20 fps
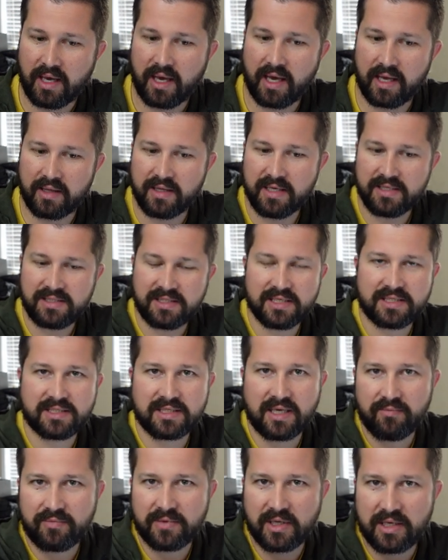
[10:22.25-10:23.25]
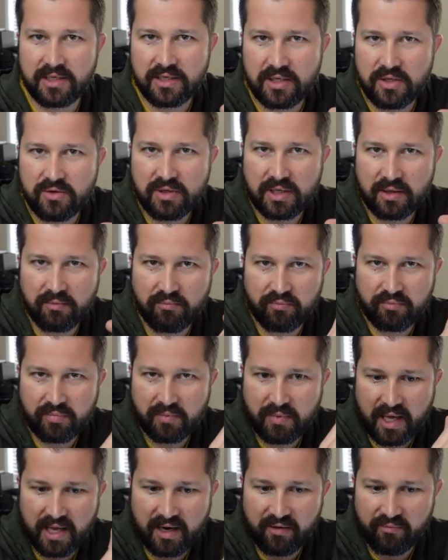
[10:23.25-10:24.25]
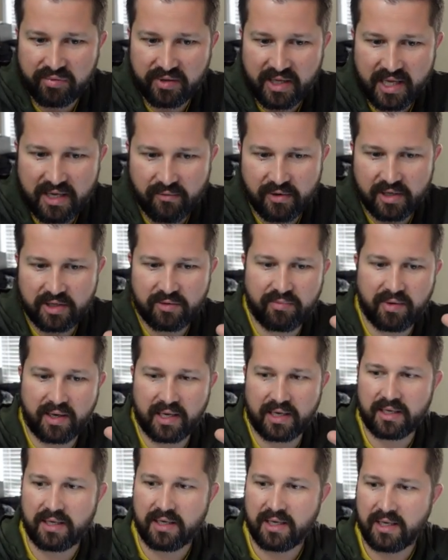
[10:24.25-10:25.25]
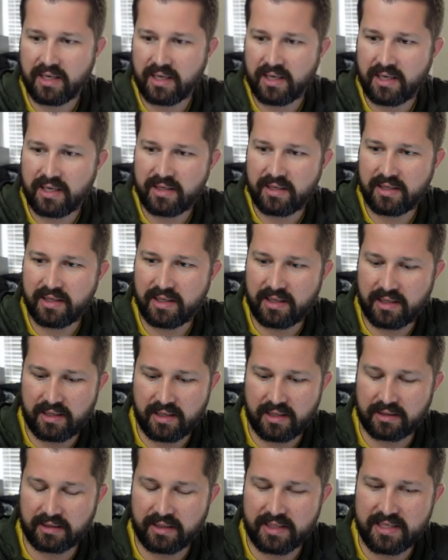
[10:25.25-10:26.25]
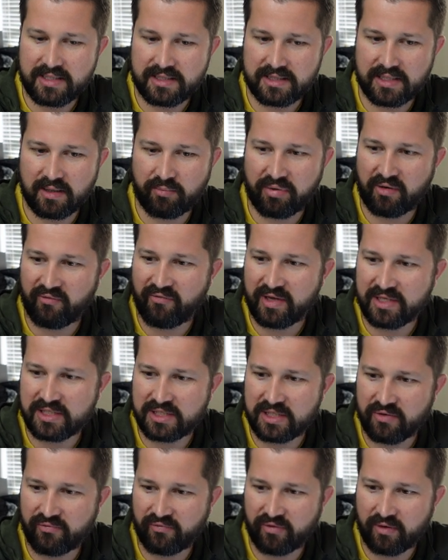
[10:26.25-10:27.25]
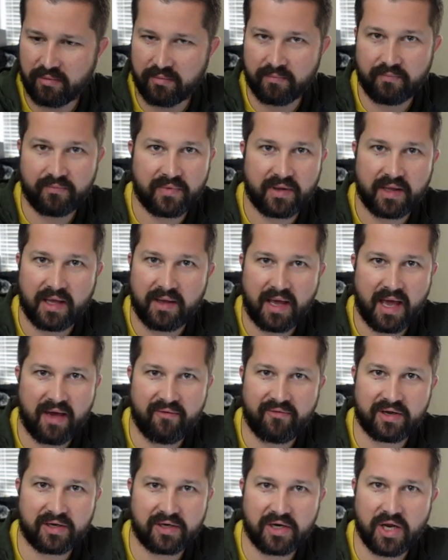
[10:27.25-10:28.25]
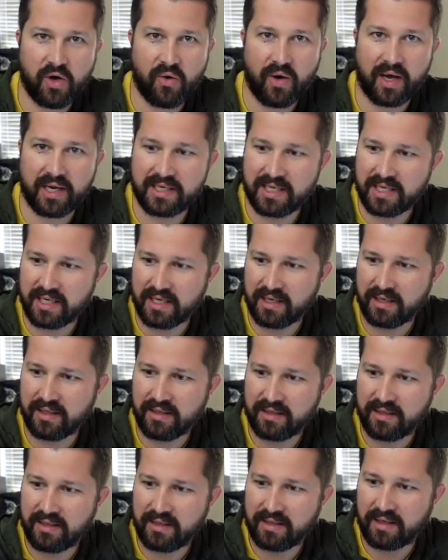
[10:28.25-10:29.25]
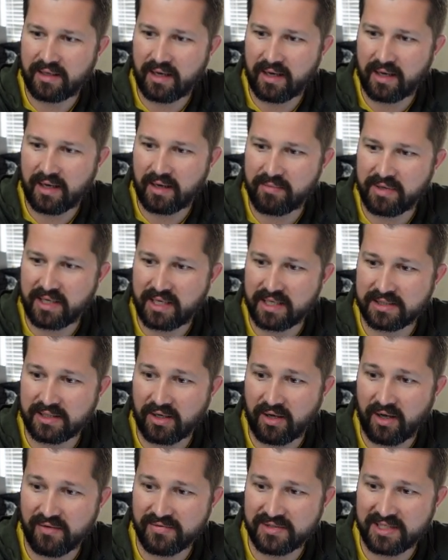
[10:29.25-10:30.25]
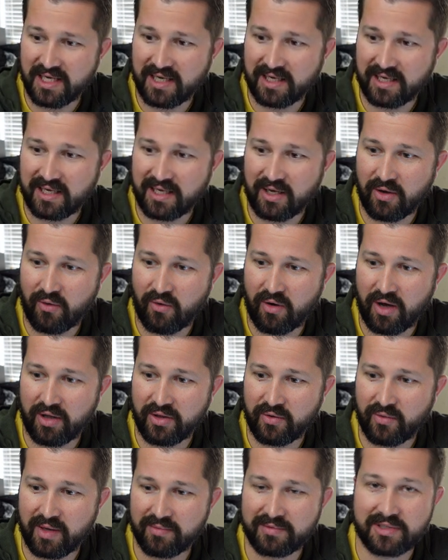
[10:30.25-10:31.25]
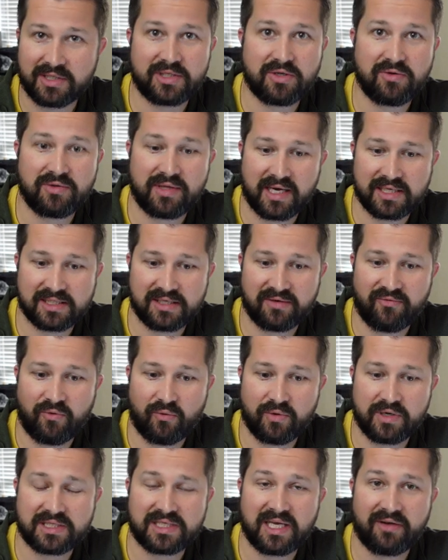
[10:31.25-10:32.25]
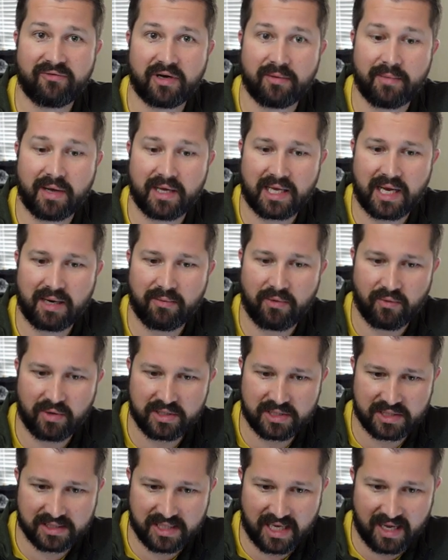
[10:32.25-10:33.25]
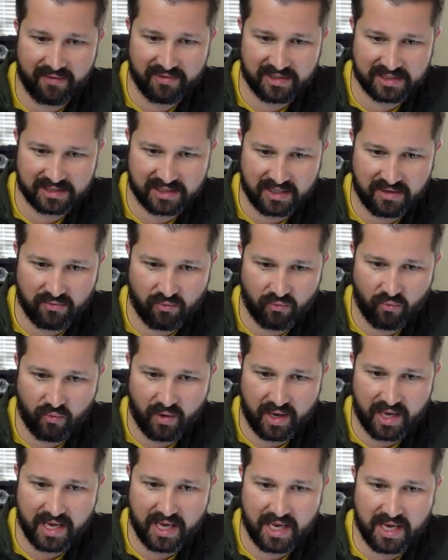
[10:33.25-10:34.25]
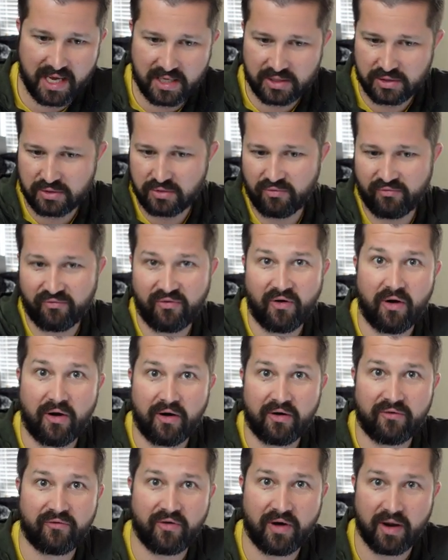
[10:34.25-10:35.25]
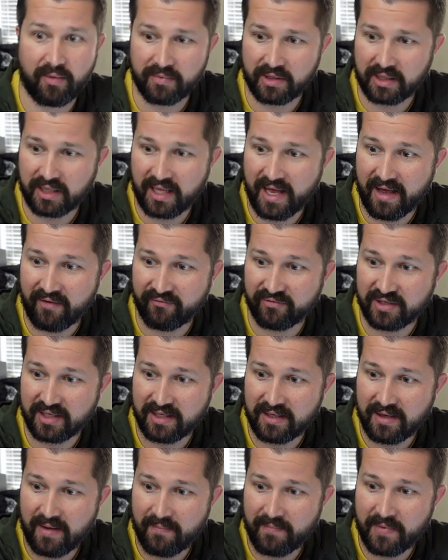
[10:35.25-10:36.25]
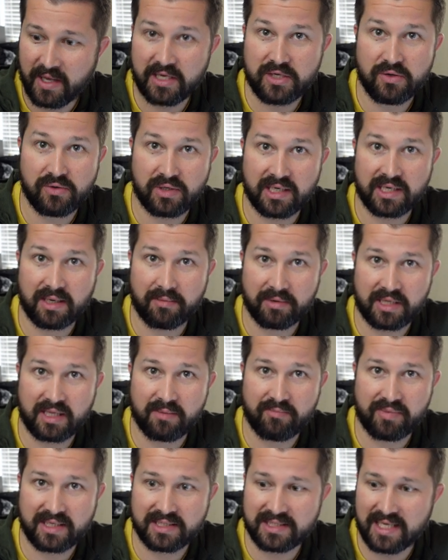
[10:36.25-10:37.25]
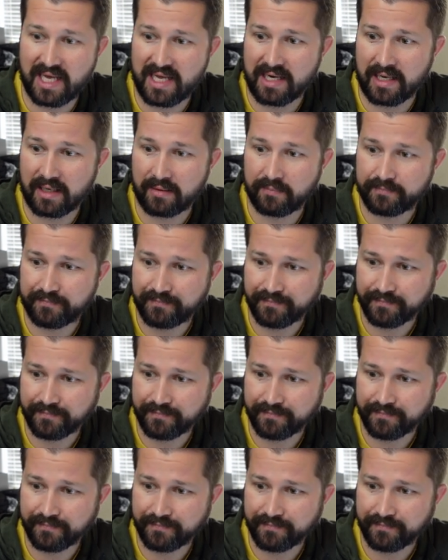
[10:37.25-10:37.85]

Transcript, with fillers: And this is something you can kind of play with, but at least it prevents you from having no idea uh, because the offset can go all the way up to 2047 on my camera, which is obviously way too far from the left, and you'd end up clipping data.